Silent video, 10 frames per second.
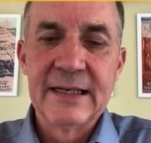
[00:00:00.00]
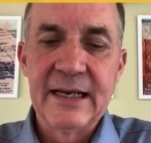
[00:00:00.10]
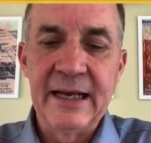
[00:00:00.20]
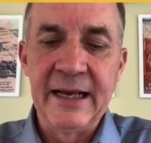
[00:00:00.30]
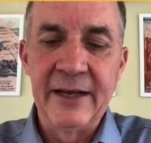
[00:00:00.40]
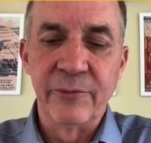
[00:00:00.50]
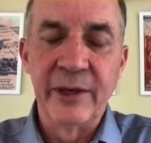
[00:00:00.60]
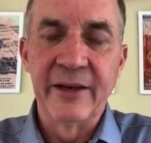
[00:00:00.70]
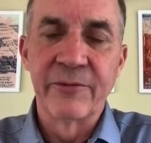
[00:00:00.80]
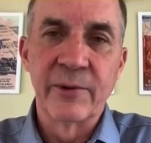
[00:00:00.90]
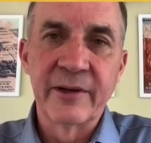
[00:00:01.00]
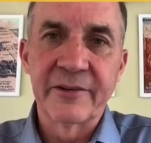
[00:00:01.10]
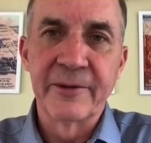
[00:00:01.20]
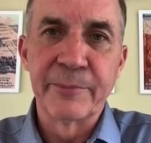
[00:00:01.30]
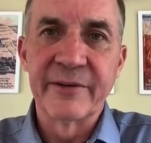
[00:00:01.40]
And we have worked
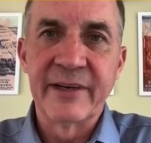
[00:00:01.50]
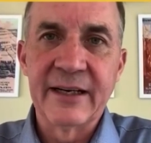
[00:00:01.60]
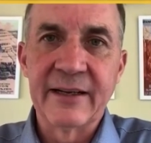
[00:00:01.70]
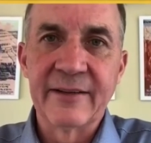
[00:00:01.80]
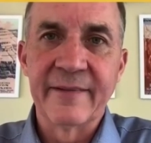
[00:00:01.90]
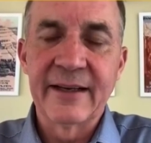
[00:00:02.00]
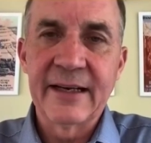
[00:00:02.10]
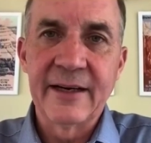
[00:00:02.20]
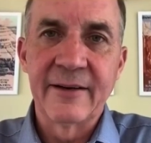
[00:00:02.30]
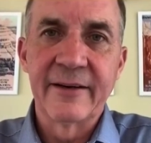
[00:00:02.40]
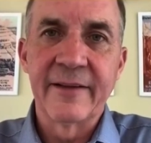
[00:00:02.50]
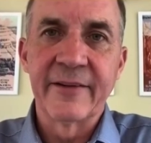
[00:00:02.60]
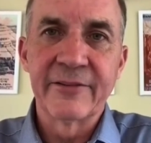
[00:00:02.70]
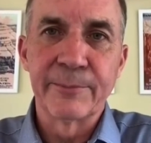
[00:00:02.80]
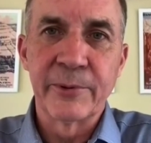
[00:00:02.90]
on providing the care and the
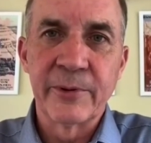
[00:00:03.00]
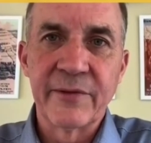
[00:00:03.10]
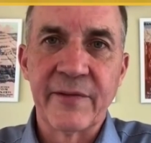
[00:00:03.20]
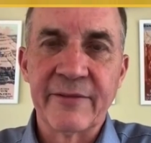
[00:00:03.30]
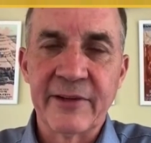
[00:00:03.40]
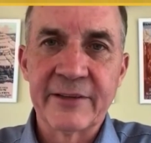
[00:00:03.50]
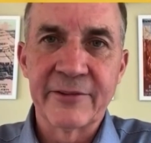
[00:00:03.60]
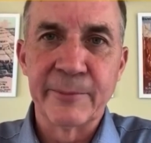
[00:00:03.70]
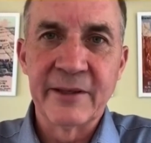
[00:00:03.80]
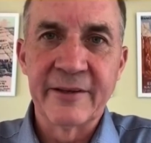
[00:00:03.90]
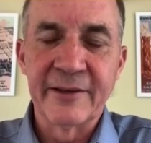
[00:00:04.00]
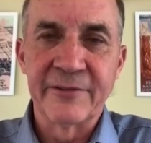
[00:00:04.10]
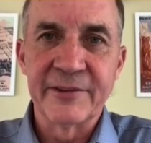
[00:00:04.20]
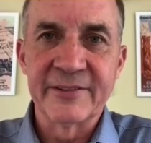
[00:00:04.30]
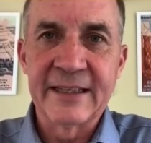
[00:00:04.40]
support and the flexibility
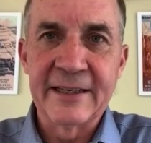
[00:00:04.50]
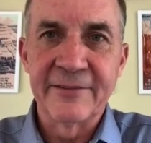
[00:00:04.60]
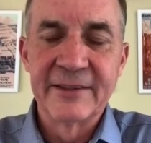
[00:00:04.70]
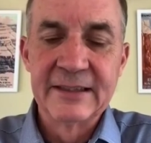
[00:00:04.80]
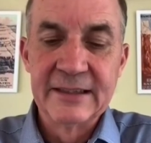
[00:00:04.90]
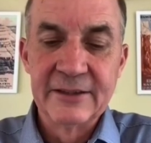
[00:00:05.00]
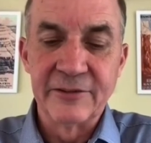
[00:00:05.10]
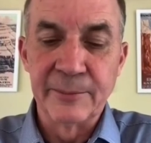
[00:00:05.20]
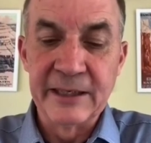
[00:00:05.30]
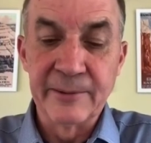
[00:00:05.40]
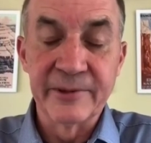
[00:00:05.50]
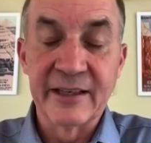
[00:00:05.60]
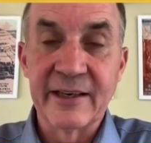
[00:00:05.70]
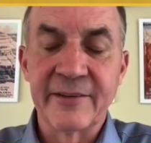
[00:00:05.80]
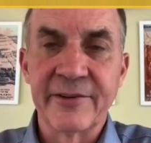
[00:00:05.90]
for staff to be able to
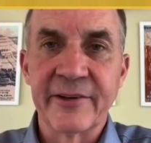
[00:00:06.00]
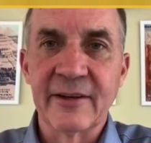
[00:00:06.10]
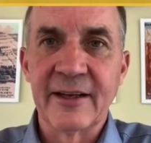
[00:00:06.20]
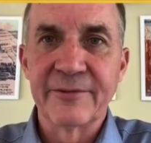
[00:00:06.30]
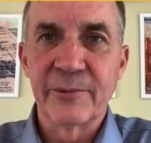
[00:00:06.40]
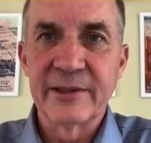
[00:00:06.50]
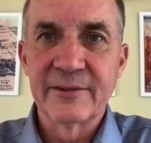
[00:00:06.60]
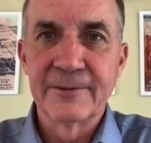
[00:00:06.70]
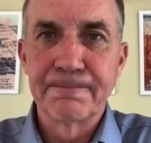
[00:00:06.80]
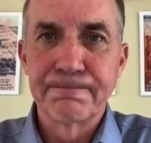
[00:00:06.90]
care for their loved ones.